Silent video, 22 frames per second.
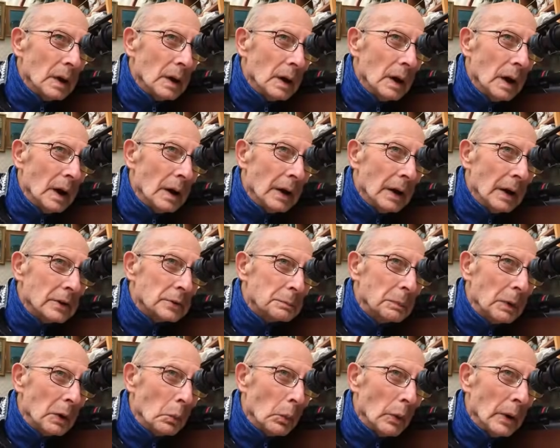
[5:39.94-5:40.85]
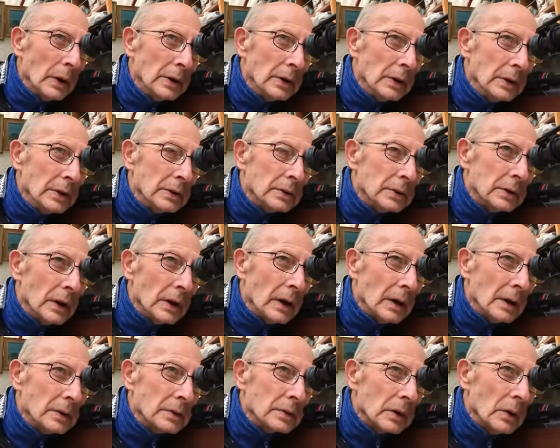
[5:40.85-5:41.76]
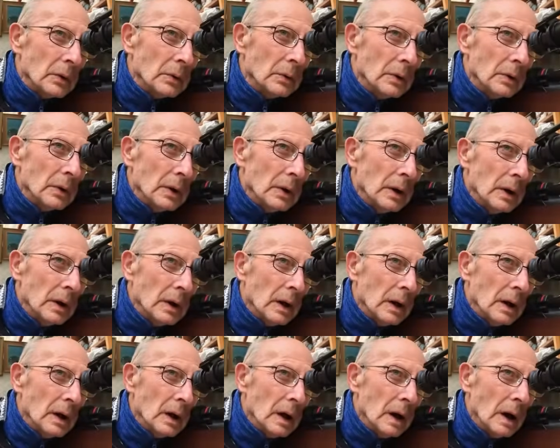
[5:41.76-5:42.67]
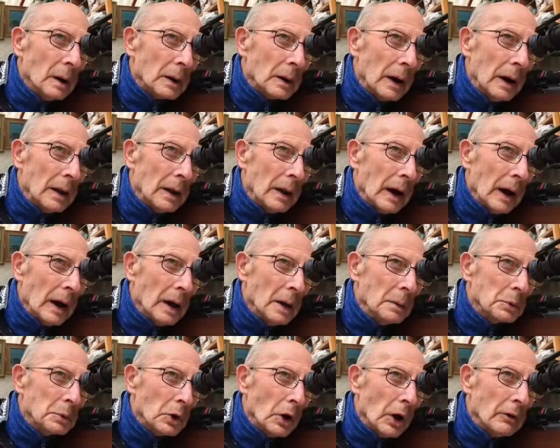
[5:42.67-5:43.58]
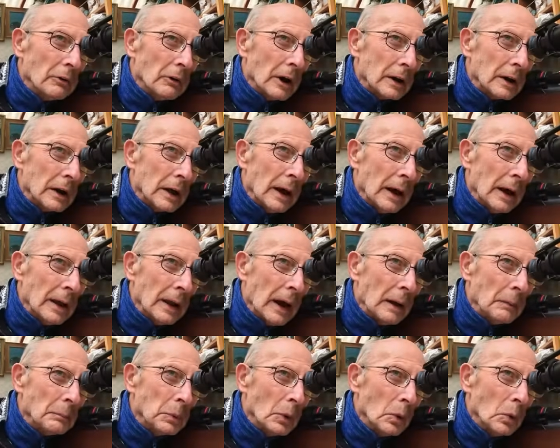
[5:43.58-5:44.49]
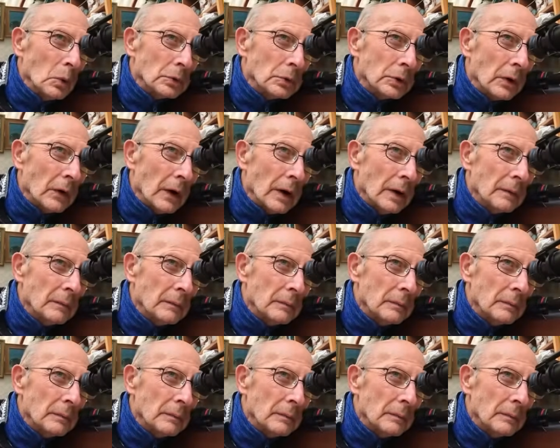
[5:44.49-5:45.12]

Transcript: and it is a bit windy today, so I'm going to aim directly at that bullseye,